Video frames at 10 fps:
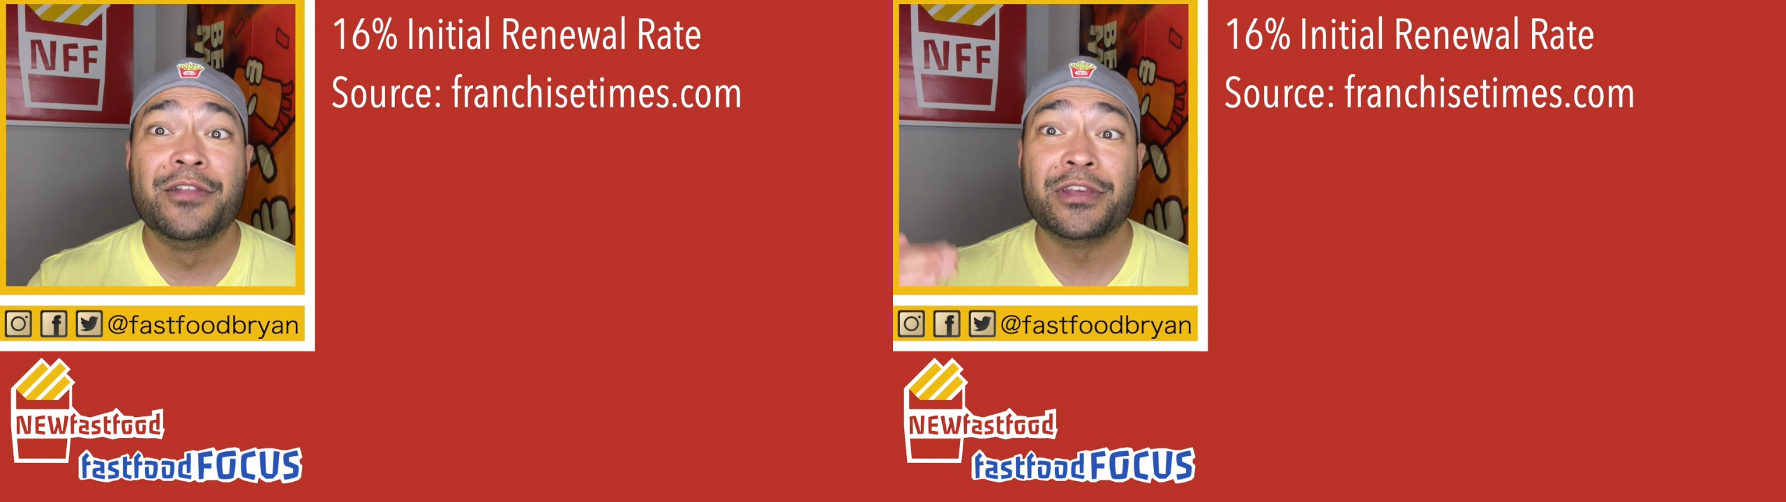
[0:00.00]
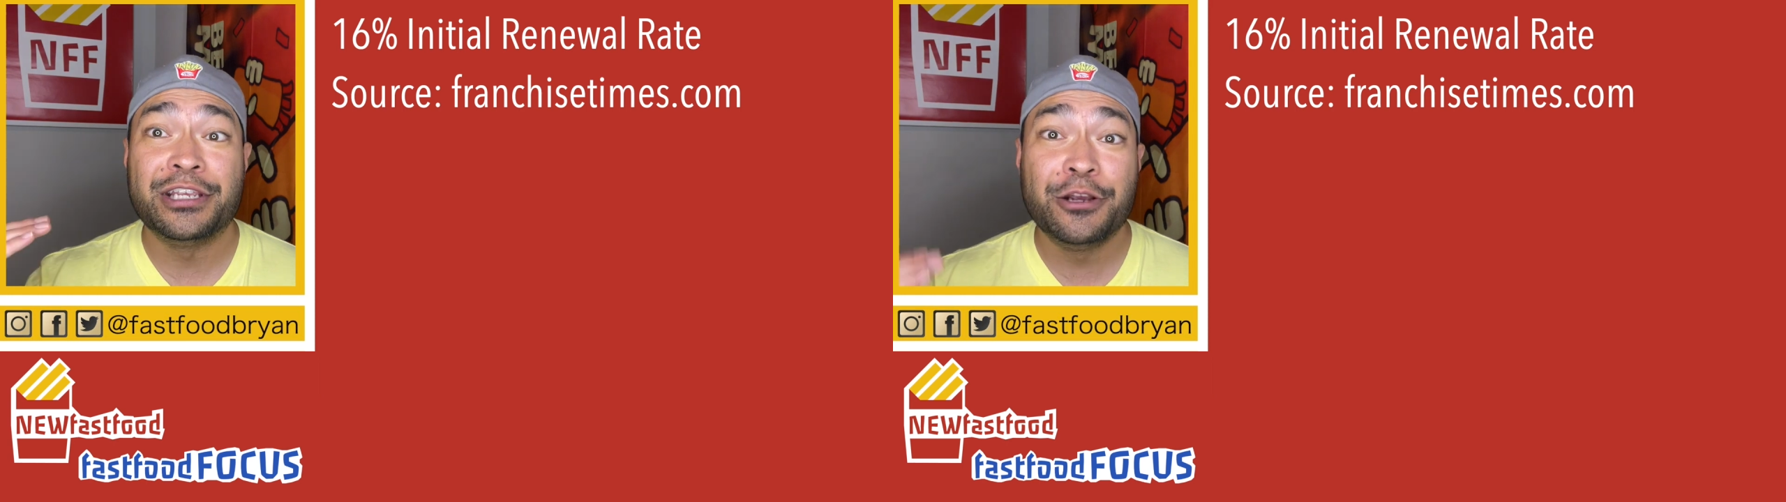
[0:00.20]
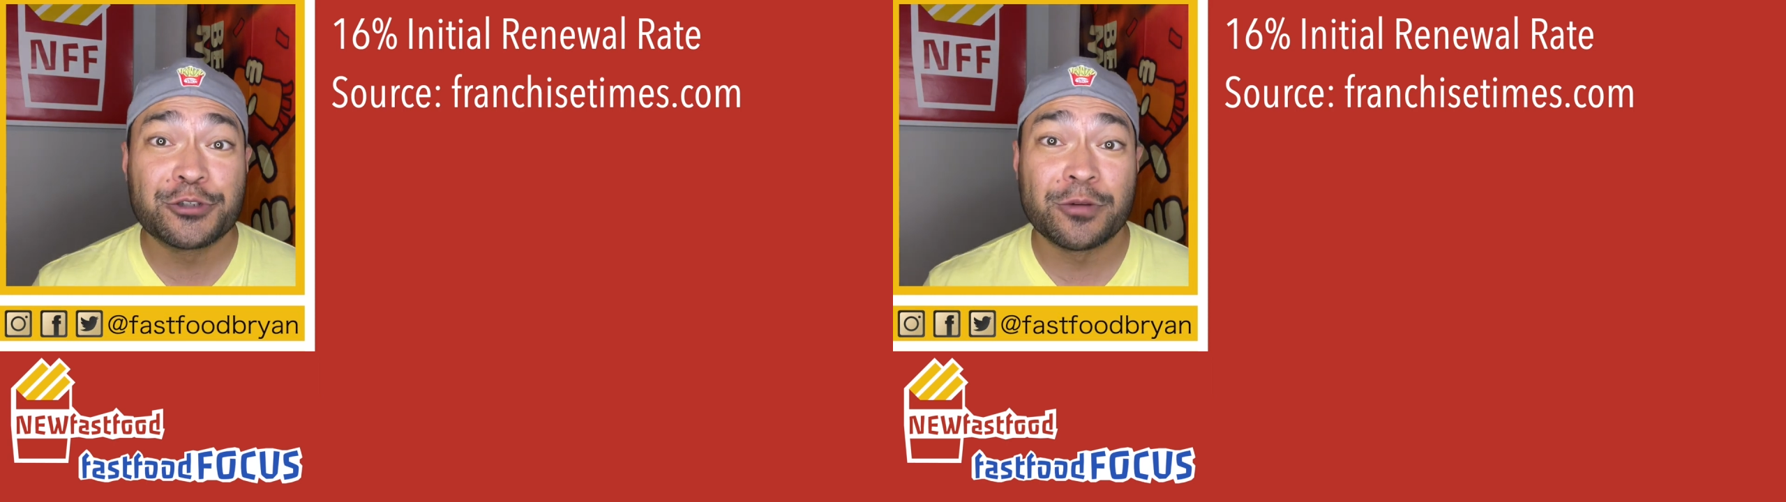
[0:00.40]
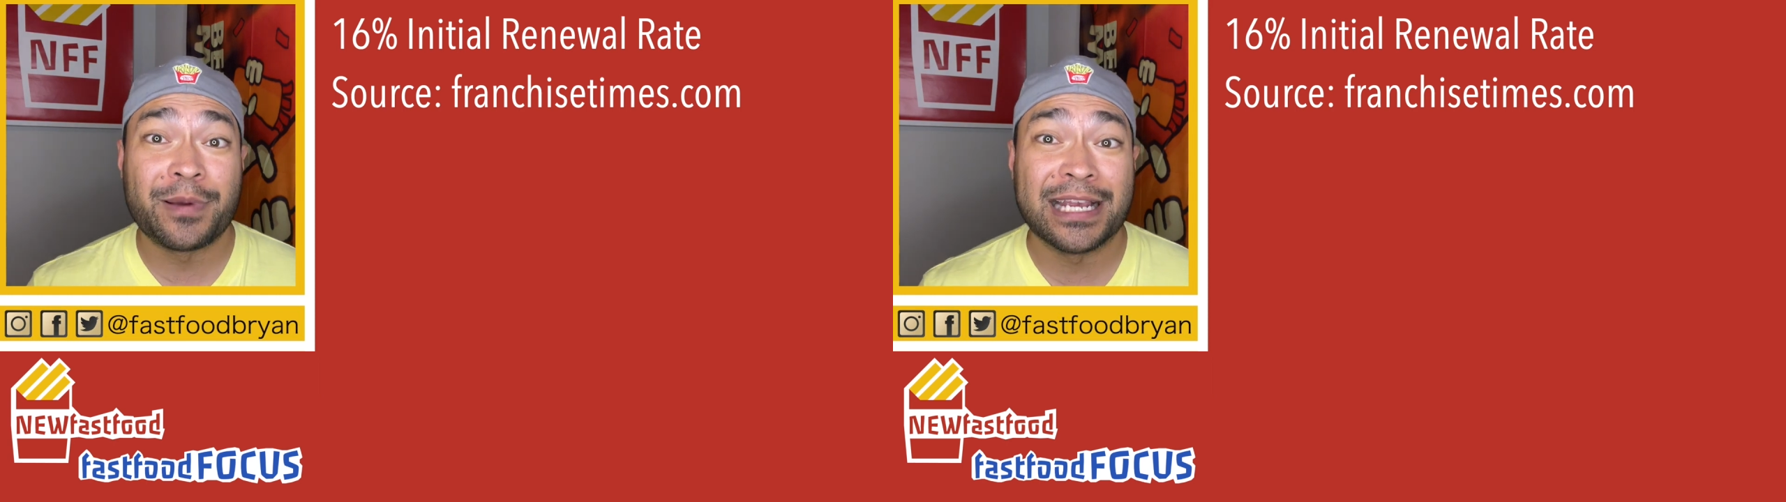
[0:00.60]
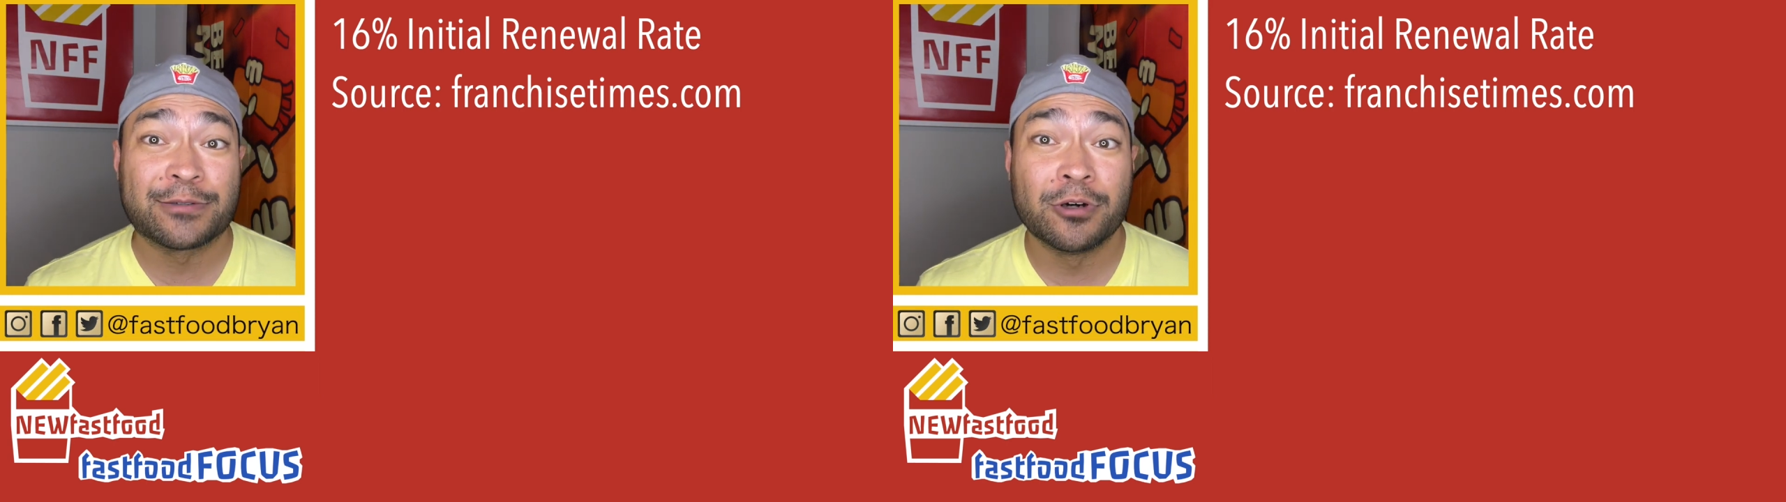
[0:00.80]
the user
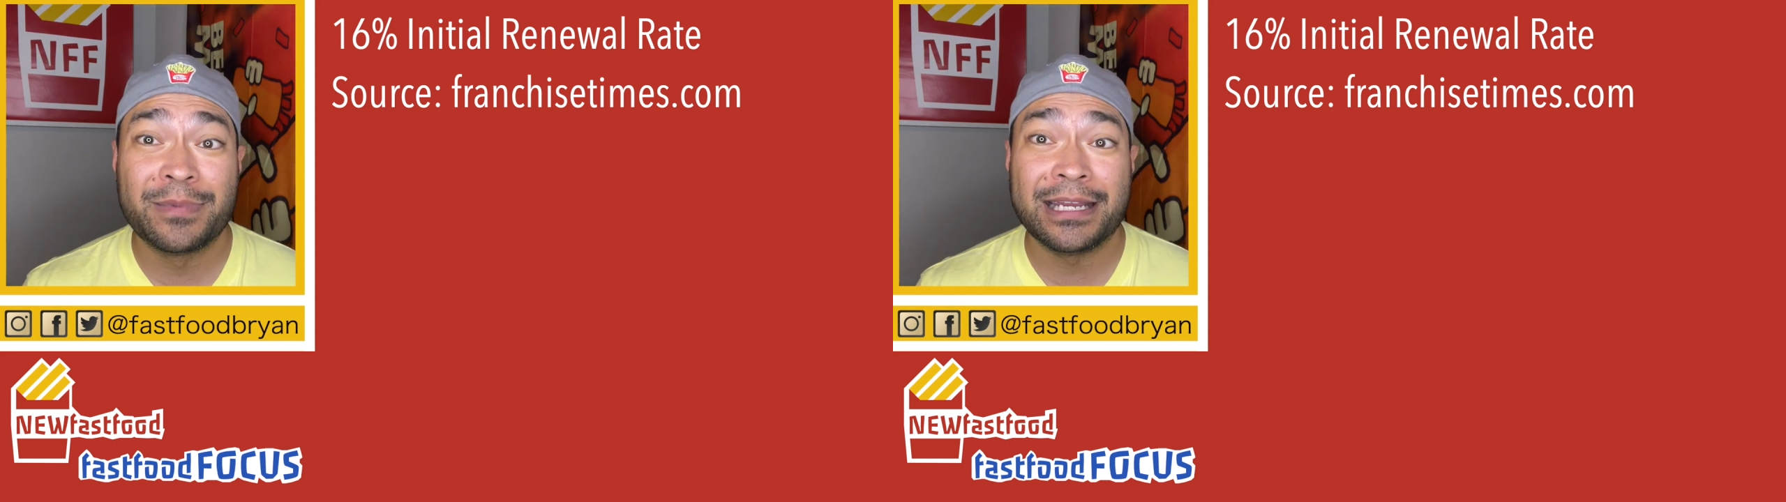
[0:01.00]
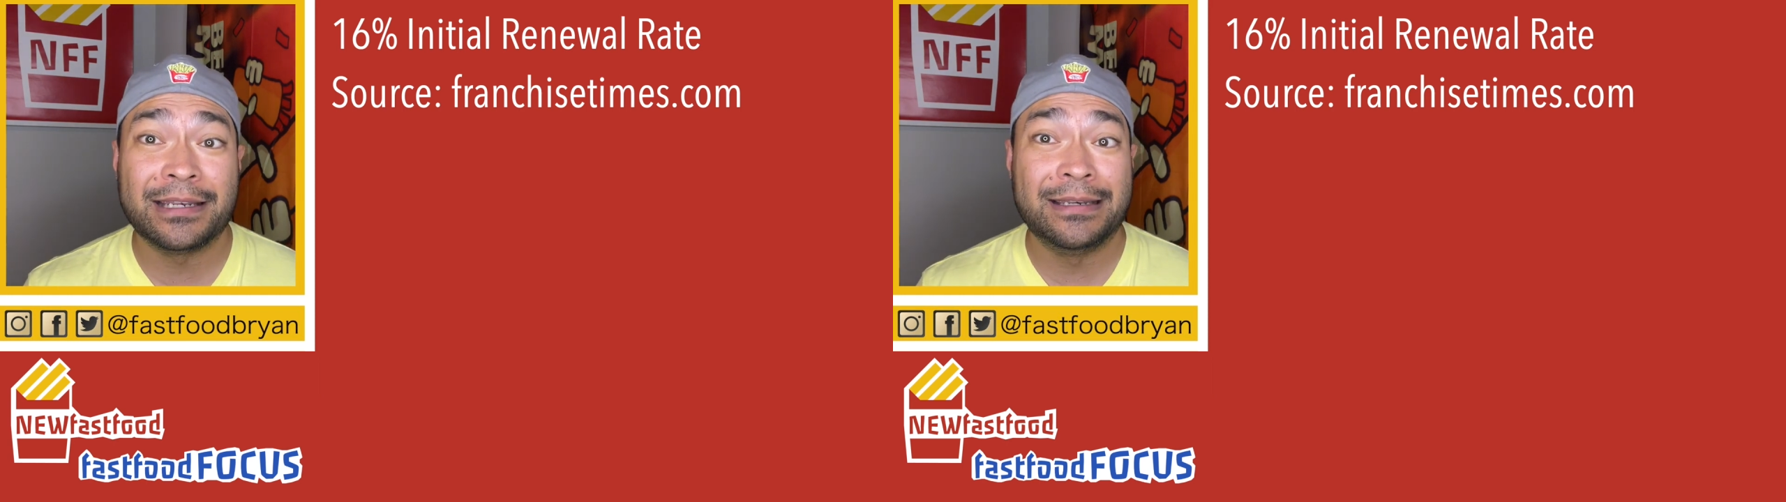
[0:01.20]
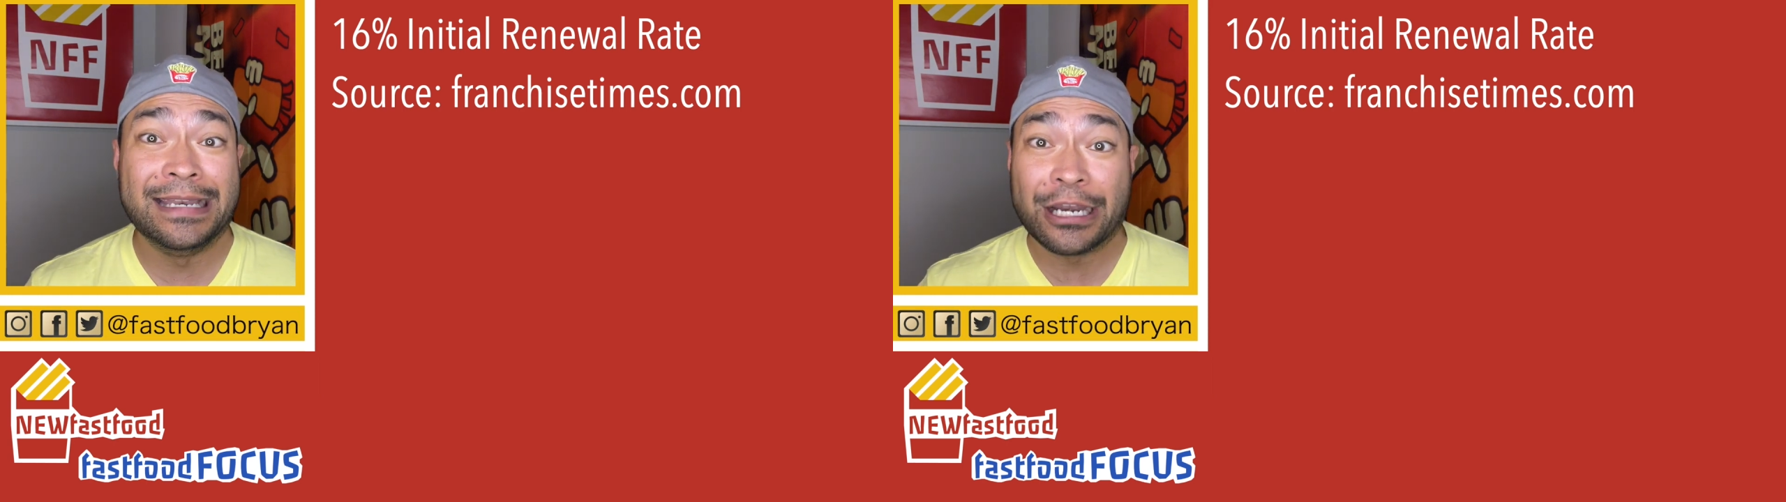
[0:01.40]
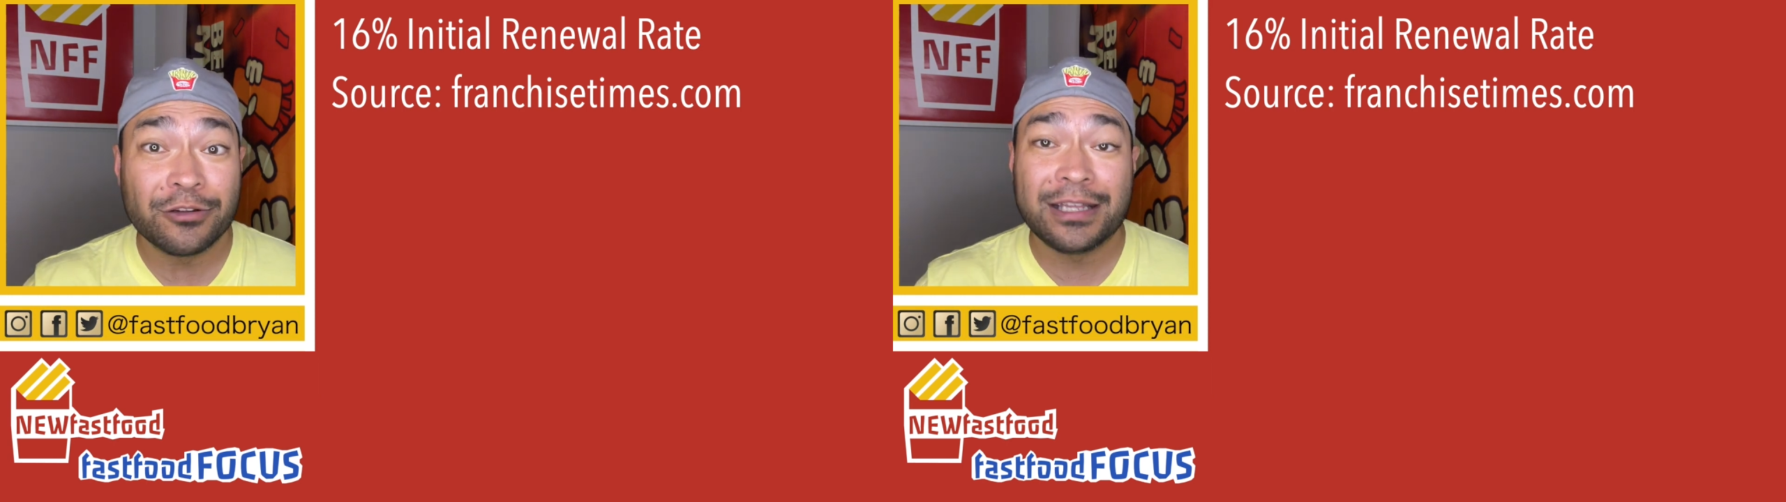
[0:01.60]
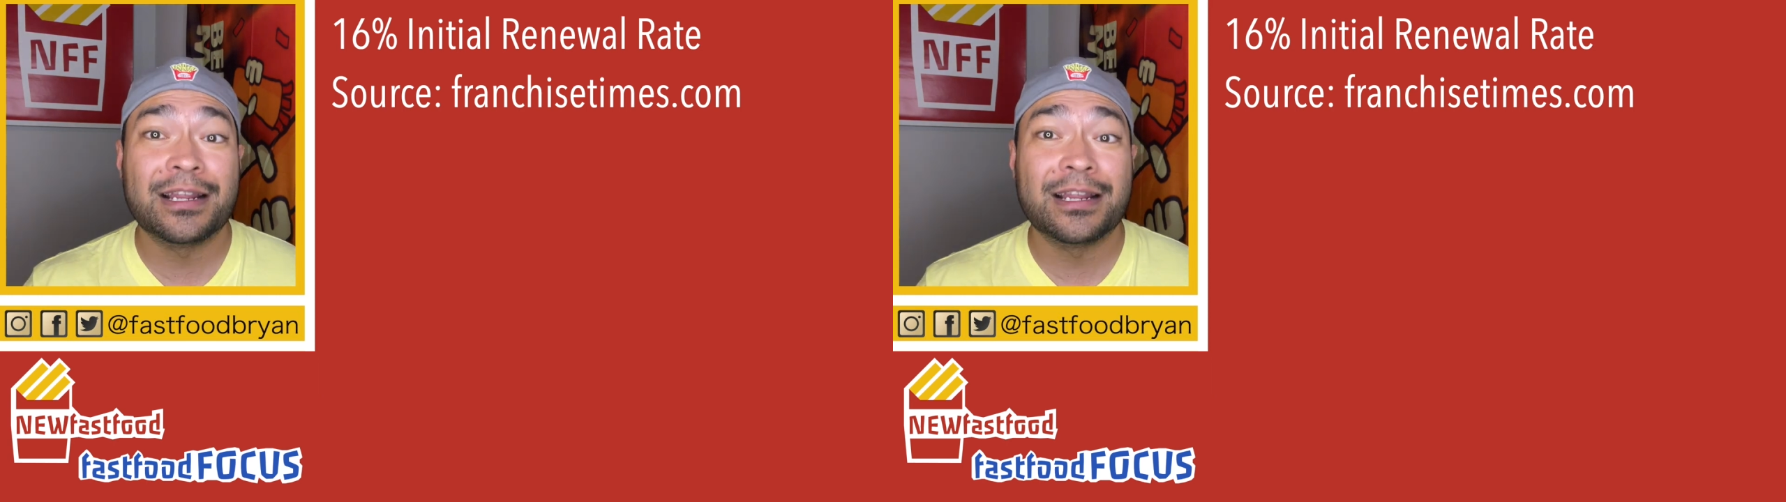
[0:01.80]
base will be nearly